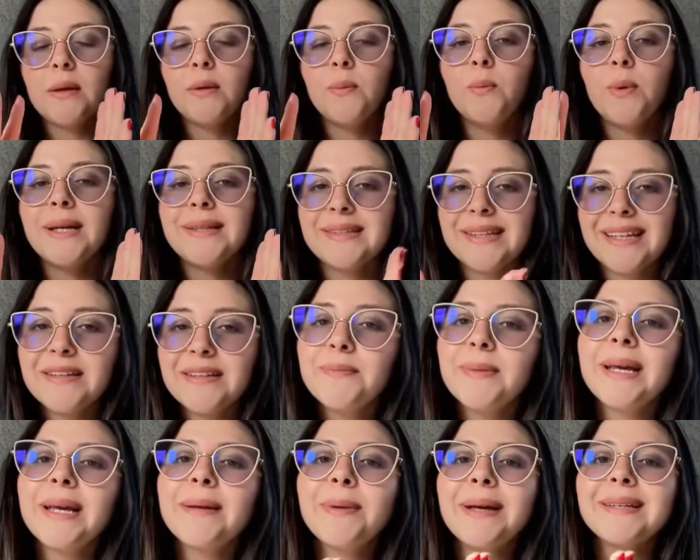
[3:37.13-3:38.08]
What these
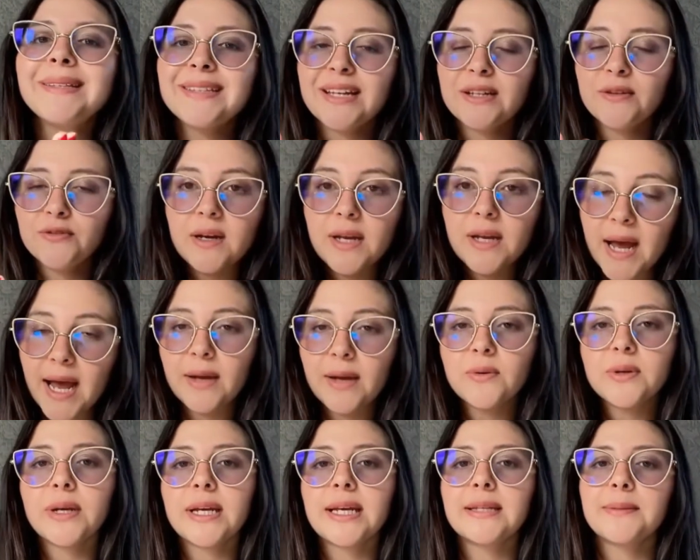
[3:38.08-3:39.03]
payments cover, I
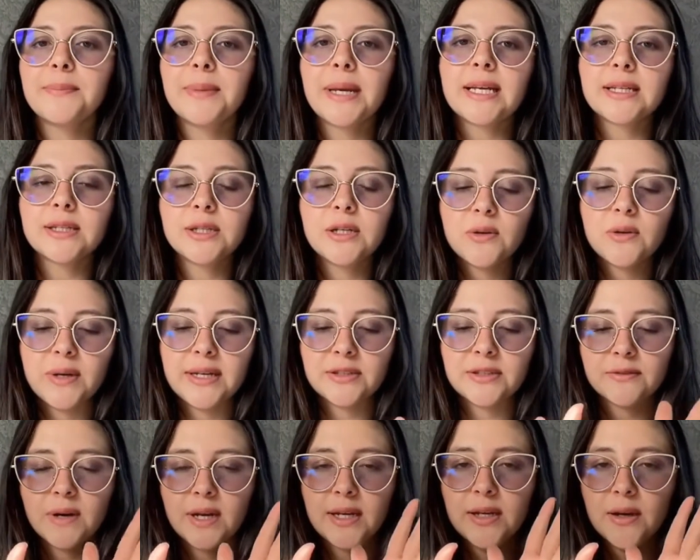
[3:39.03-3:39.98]
will explain to you as
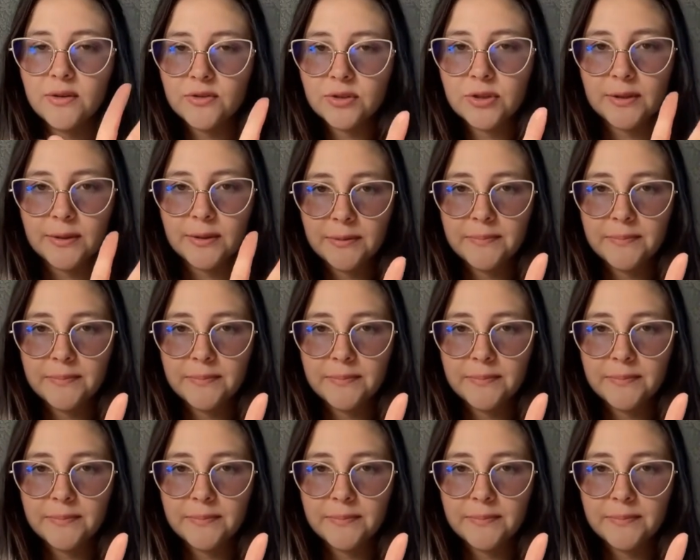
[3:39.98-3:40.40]
follows.